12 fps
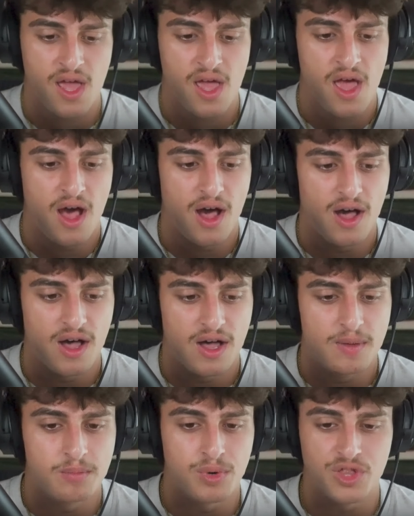
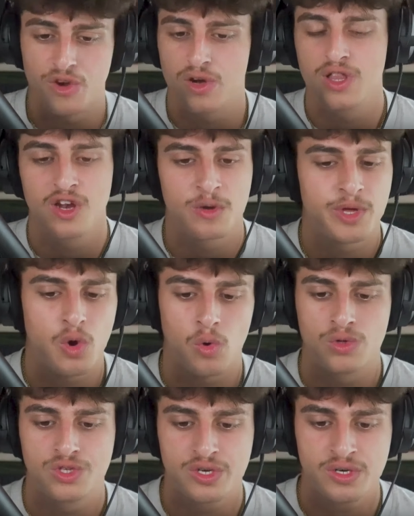But they're a little bit
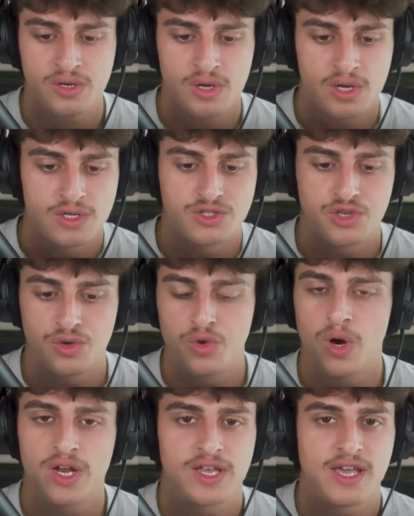older, so you
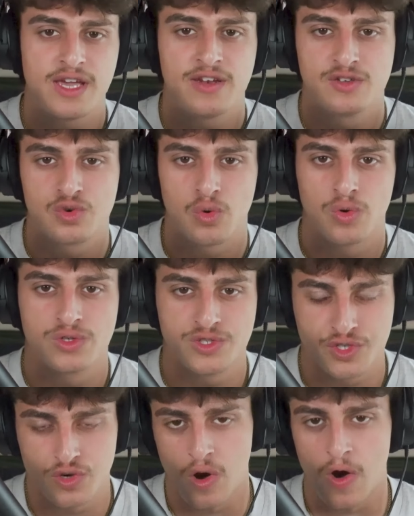want to cater towards
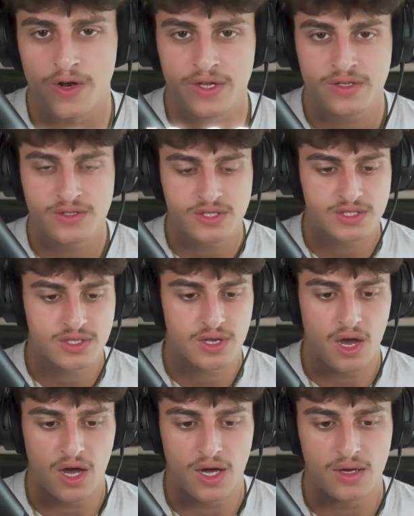your audience.
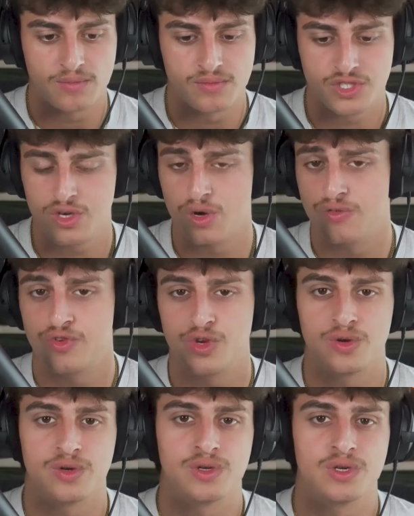So if
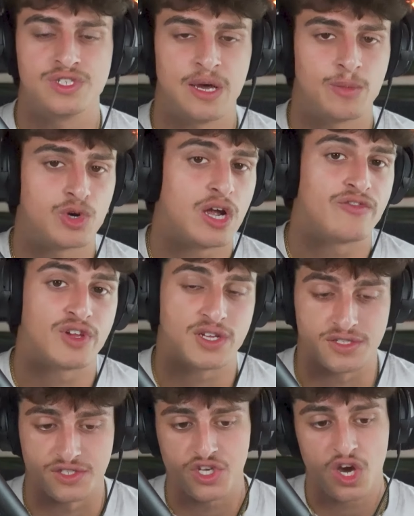your demographic
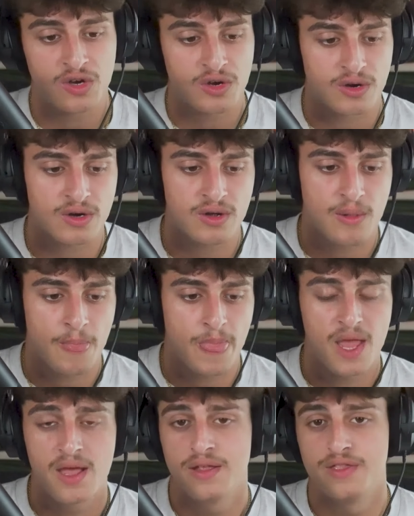is younger,
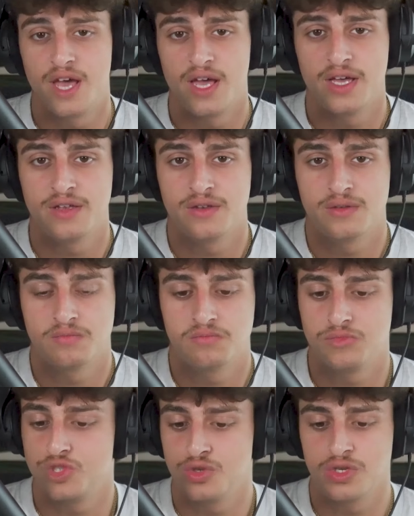then
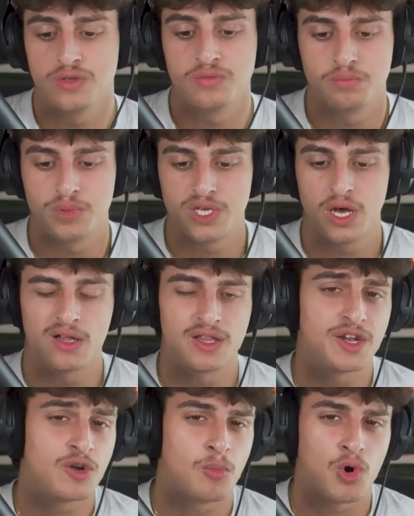you can be a
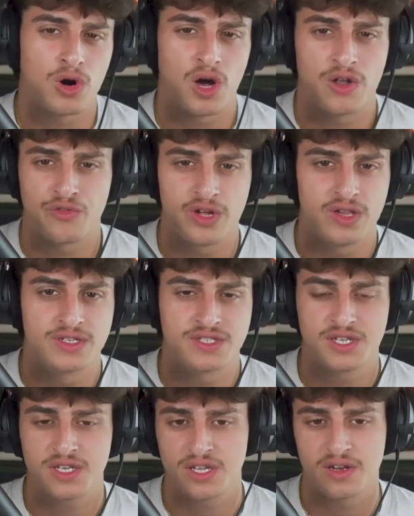little more
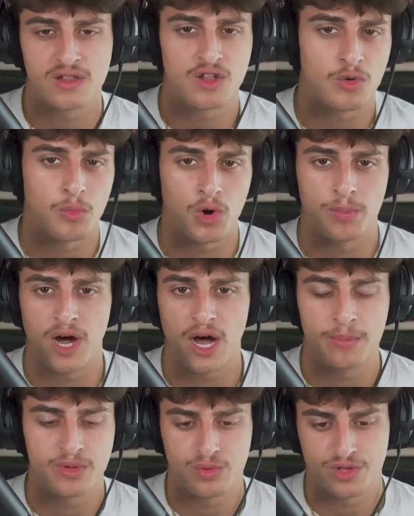unrealistic and a little more
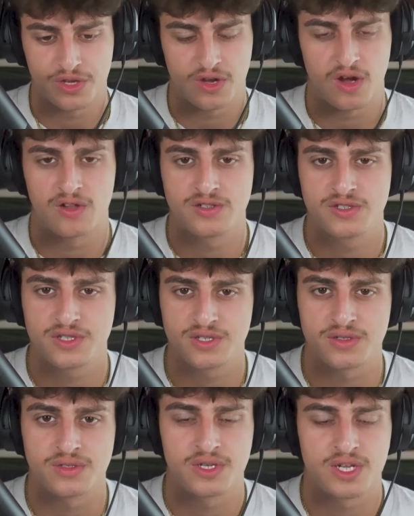poppy with the colors
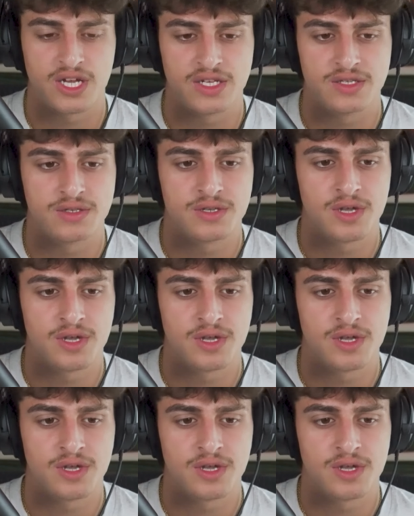and